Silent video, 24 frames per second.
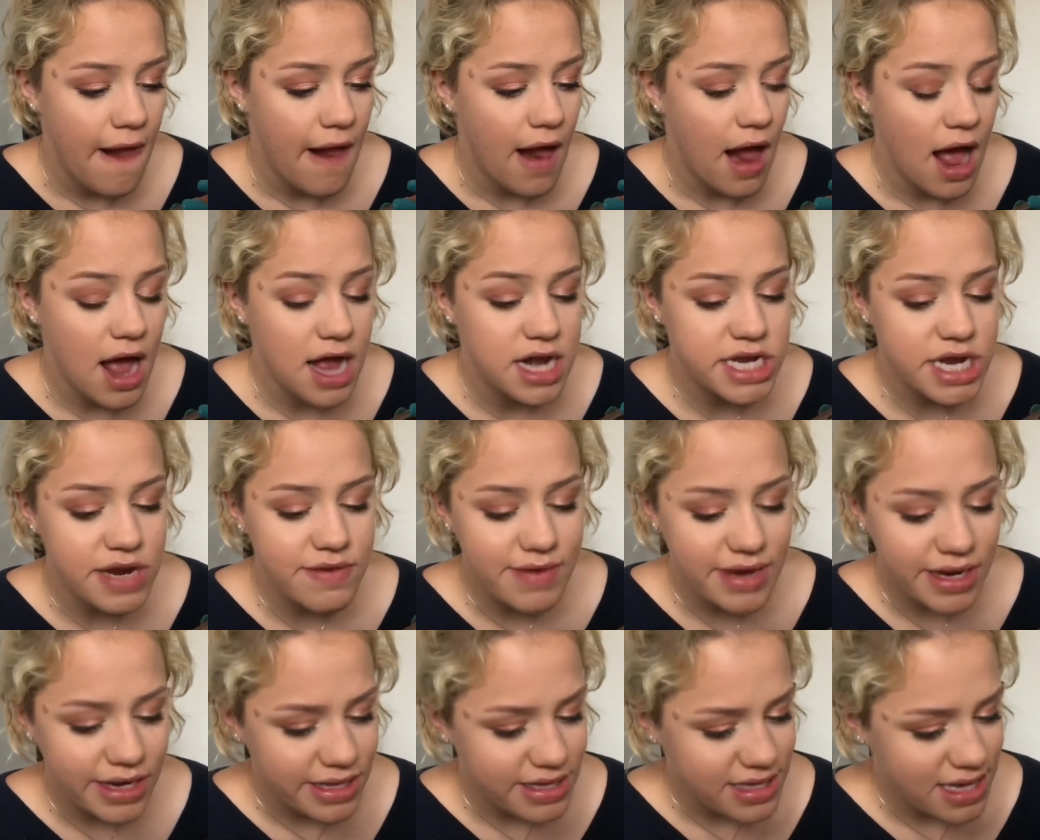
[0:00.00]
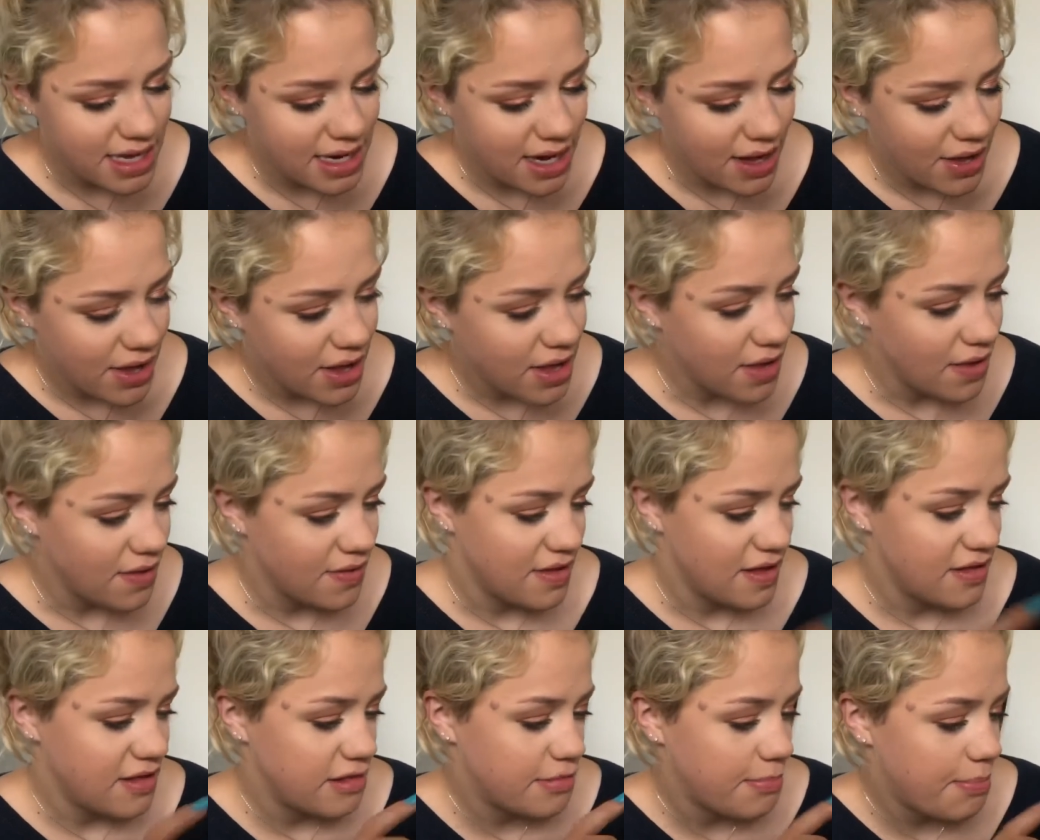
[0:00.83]
I don't really understand how you use
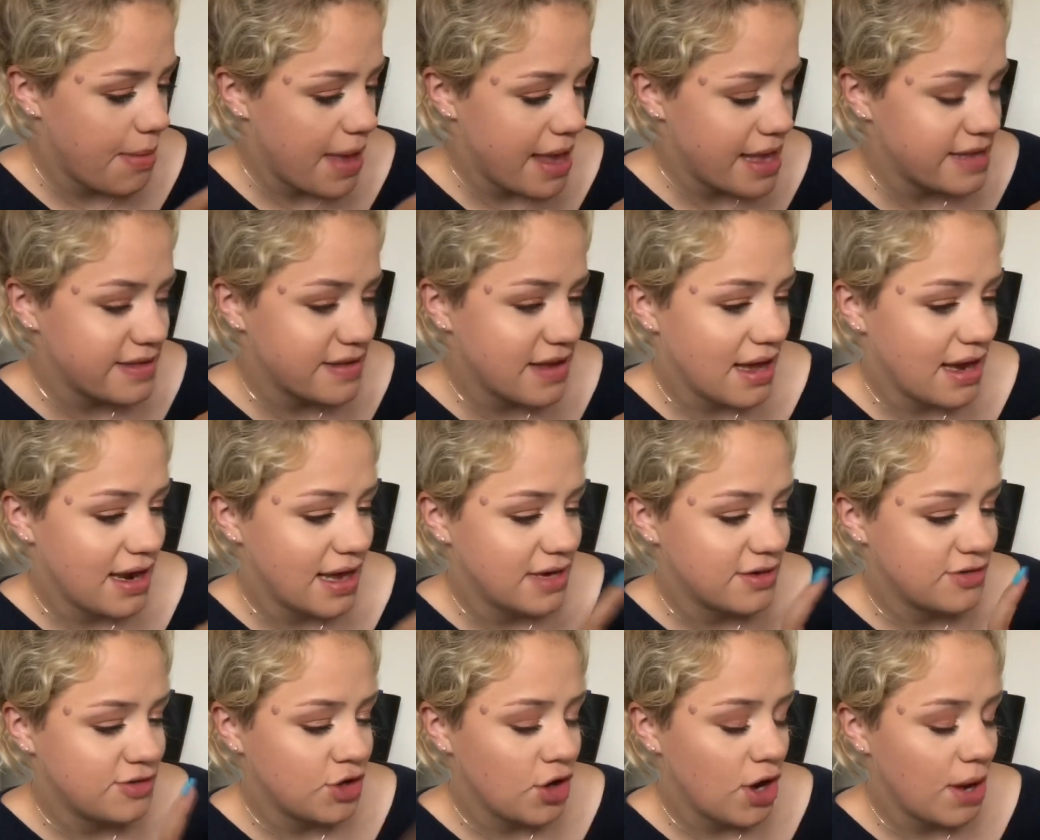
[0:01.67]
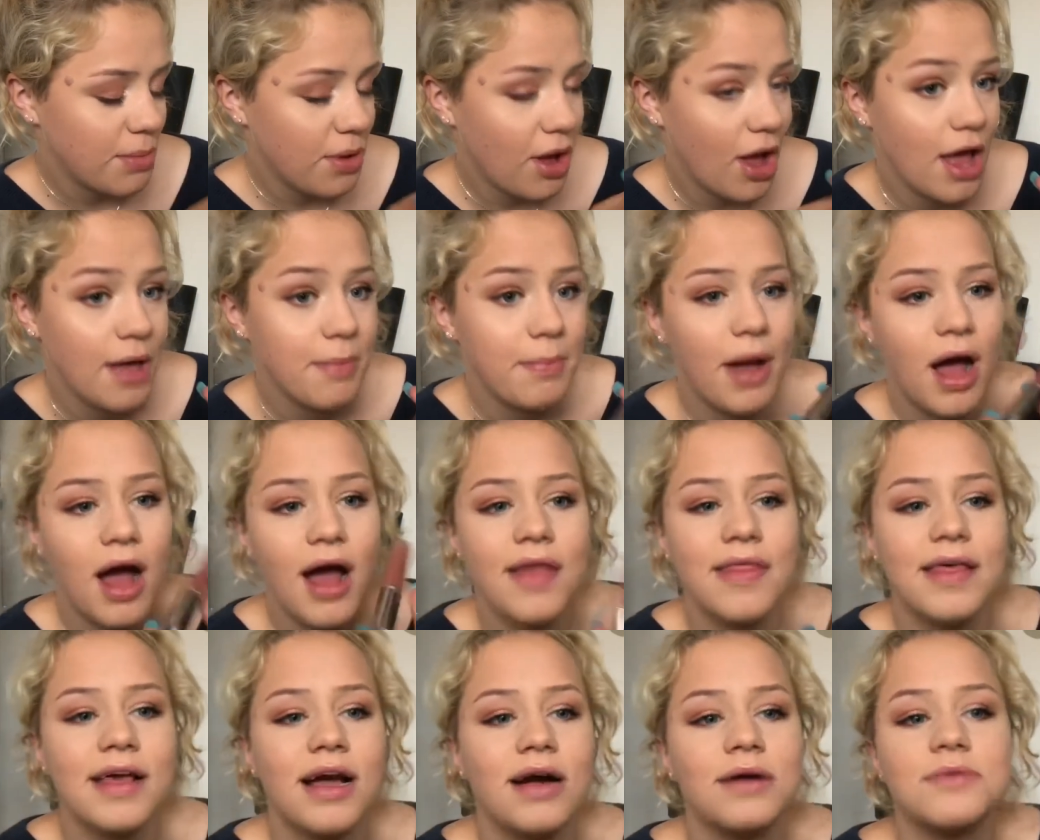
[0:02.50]
this. It's base colour and top coat, but
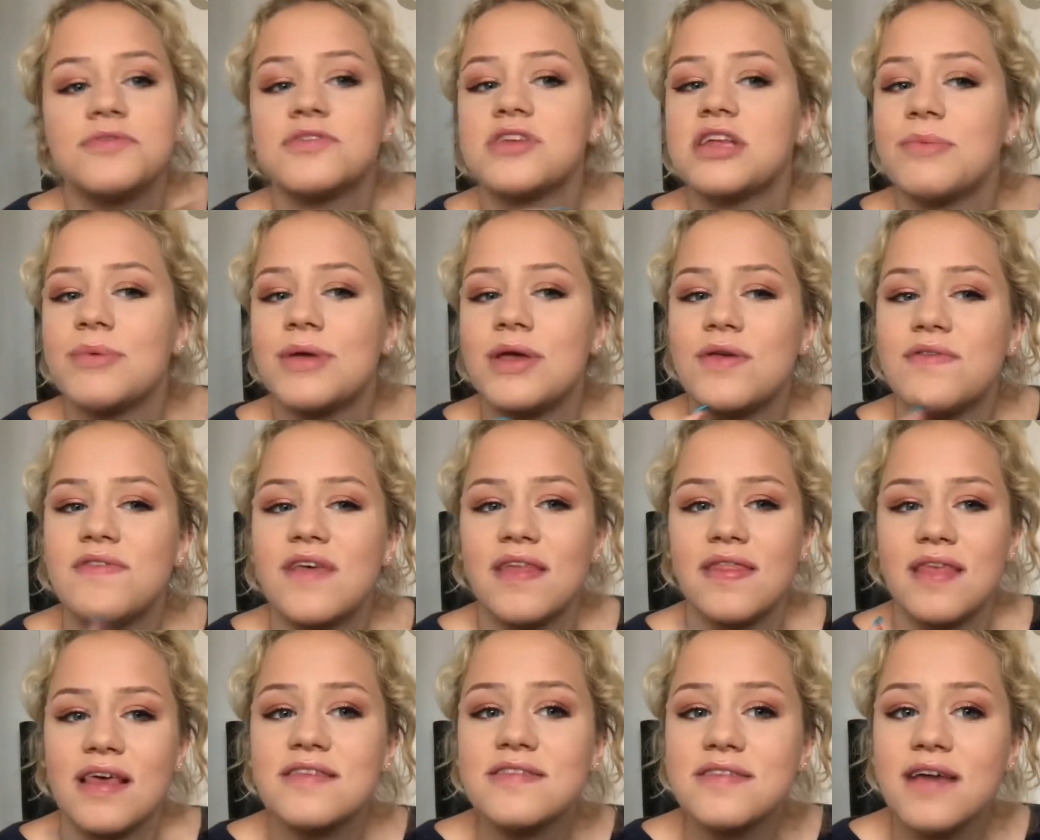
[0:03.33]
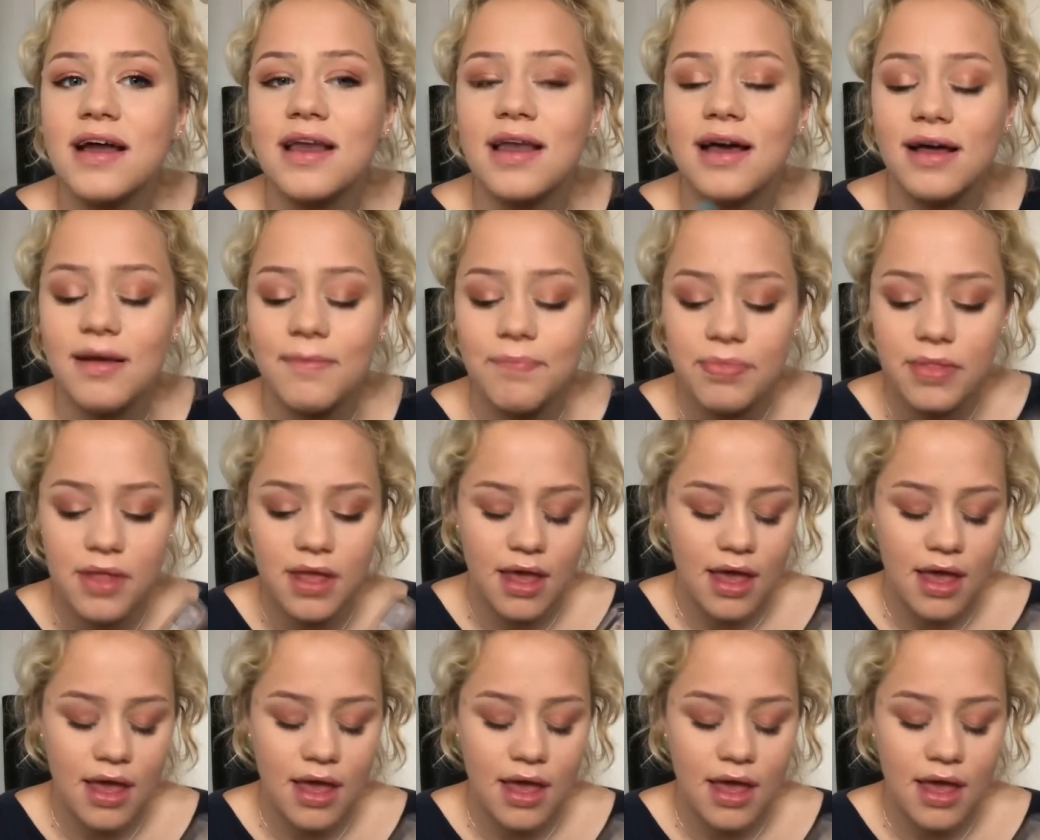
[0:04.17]
I think I'm just gonna be using this colour.